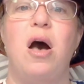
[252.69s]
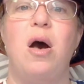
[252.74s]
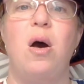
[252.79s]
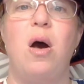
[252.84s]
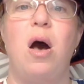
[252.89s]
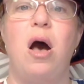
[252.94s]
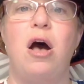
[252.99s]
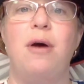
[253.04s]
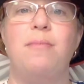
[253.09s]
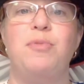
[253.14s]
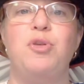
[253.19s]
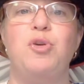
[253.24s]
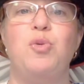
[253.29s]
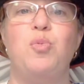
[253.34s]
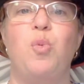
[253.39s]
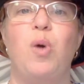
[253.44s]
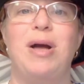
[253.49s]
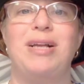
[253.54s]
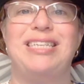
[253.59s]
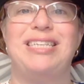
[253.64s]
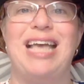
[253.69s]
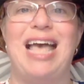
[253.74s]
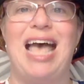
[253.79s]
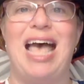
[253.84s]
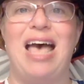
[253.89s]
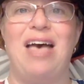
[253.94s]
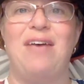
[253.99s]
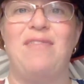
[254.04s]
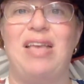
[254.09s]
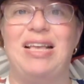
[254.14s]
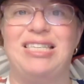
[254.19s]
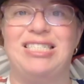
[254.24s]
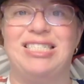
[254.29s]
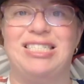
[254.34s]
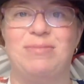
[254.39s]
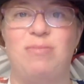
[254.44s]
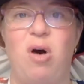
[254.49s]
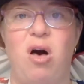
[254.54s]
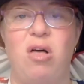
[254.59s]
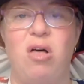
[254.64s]
you want to have a
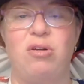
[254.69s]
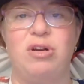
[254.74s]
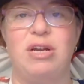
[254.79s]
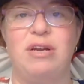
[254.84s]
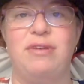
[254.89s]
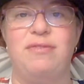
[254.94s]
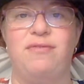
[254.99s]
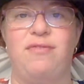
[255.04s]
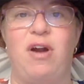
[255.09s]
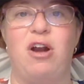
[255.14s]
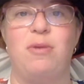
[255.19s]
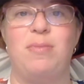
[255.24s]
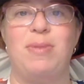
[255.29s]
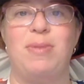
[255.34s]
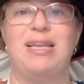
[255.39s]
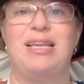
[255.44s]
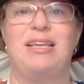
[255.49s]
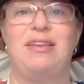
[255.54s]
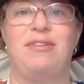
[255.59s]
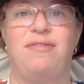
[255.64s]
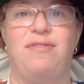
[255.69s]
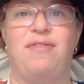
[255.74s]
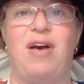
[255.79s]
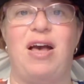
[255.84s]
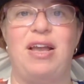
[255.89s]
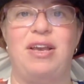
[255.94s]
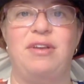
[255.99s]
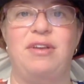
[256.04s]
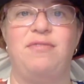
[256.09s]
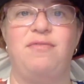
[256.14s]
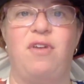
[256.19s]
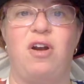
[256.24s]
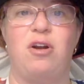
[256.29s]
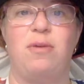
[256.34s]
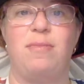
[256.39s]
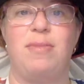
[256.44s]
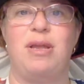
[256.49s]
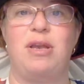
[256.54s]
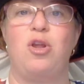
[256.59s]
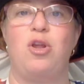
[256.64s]
smaller environment, confined
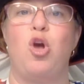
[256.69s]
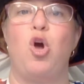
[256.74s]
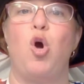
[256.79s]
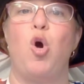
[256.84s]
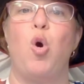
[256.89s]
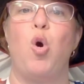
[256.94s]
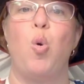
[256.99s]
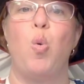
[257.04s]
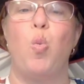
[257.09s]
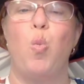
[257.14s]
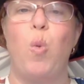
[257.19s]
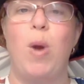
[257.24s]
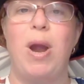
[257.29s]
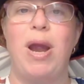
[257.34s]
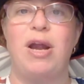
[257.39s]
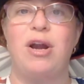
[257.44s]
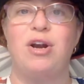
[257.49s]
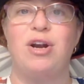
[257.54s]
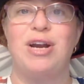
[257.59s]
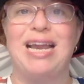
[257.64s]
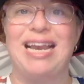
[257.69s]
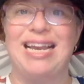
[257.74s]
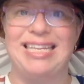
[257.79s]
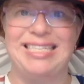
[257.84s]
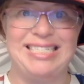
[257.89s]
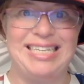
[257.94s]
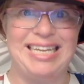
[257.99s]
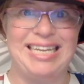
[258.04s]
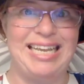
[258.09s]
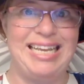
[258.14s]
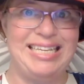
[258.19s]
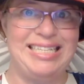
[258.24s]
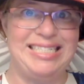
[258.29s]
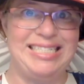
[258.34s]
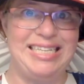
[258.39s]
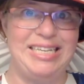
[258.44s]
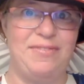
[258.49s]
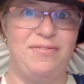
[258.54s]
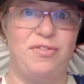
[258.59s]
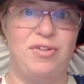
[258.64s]
environment, where it is
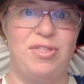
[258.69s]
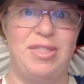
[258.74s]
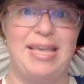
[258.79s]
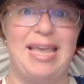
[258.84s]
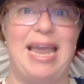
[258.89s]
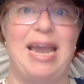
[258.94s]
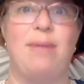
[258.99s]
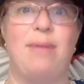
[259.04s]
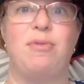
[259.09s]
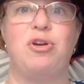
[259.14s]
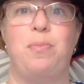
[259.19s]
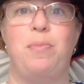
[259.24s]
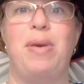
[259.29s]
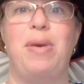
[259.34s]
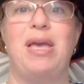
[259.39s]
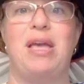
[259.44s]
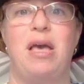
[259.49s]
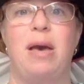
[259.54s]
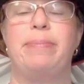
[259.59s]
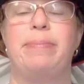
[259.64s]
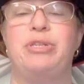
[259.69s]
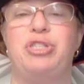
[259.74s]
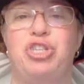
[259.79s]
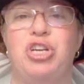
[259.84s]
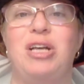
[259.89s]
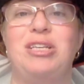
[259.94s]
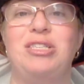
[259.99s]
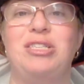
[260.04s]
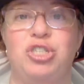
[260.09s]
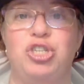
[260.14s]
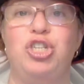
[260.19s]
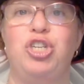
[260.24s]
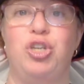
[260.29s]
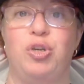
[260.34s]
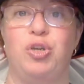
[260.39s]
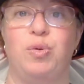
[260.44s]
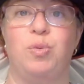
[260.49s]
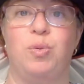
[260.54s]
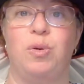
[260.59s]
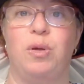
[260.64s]
easy for the camera to pick up just
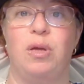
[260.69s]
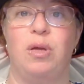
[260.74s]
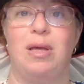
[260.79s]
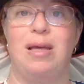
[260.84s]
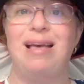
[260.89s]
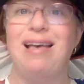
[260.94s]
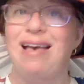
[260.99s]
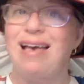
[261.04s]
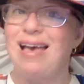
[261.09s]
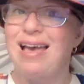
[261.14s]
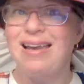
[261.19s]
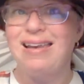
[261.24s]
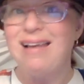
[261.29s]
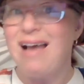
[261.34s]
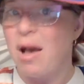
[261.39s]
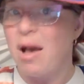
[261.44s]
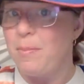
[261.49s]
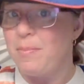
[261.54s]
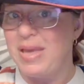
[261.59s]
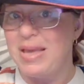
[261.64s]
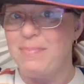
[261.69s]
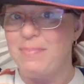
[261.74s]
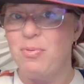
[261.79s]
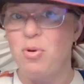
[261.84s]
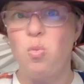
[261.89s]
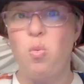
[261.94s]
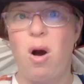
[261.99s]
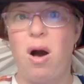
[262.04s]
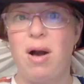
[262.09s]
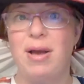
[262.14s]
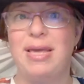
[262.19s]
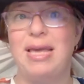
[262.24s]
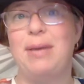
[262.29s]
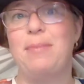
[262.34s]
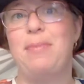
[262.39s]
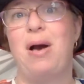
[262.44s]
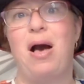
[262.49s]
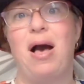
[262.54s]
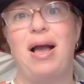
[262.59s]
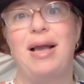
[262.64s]
you and not people walking
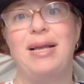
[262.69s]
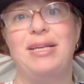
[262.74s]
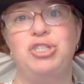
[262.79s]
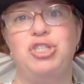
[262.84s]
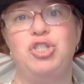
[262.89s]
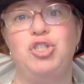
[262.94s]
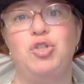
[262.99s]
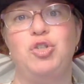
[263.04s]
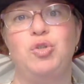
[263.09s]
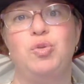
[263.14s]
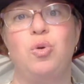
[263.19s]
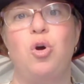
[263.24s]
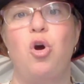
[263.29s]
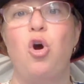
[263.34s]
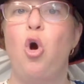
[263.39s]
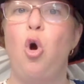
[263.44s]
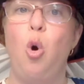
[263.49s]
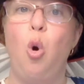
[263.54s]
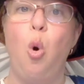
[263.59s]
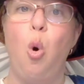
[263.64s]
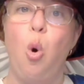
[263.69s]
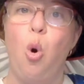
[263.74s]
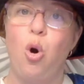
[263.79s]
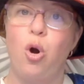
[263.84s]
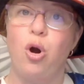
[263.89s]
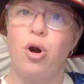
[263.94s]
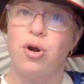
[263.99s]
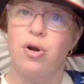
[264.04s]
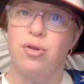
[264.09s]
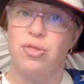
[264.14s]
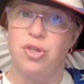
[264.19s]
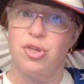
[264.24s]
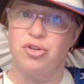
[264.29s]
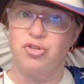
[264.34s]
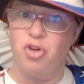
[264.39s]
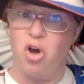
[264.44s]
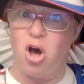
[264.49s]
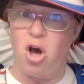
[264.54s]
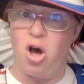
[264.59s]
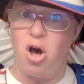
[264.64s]
behind you or the
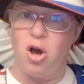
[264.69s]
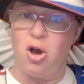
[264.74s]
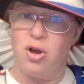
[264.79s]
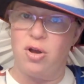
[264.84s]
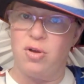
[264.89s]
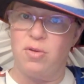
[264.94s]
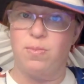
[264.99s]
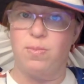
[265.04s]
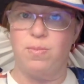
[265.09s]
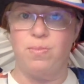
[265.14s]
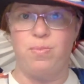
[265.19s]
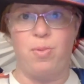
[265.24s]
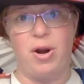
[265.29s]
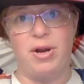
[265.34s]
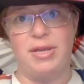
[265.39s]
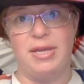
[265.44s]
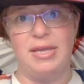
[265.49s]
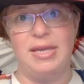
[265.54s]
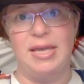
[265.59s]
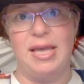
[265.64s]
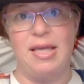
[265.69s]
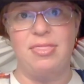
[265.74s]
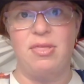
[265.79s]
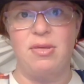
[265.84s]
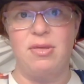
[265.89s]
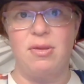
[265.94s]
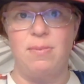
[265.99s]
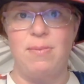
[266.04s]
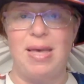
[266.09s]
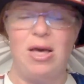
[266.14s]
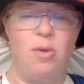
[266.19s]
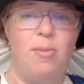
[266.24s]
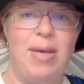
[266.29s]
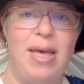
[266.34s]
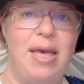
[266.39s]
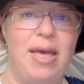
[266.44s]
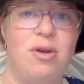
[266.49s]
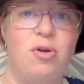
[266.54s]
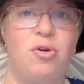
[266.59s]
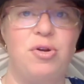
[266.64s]
dog barking at the
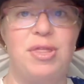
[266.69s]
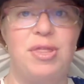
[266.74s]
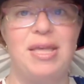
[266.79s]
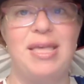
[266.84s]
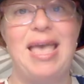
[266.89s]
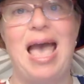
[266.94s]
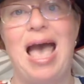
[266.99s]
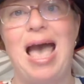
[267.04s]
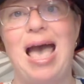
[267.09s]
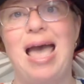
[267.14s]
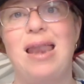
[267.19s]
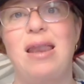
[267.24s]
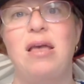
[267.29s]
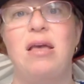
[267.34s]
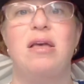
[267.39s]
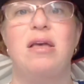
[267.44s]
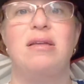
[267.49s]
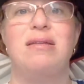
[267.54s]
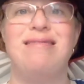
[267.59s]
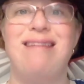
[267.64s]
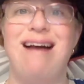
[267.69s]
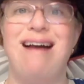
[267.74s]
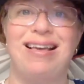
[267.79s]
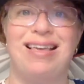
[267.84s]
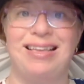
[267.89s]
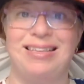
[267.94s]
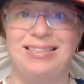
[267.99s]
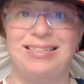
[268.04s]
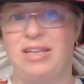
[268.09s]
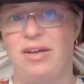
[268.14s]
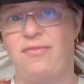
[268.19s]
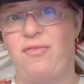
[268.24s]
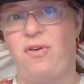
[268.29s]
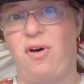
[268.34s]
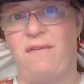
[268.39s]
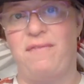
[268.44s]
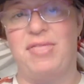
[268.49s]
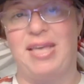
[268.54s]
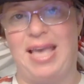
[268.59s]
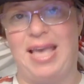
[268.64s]
mailman or the cat knocking stuff
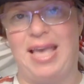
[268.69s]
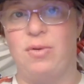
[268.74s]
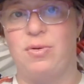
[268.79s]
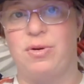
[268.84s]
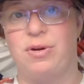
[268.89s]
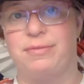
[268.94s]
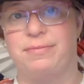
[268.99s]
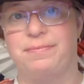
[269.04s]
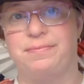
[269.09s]
off the counter.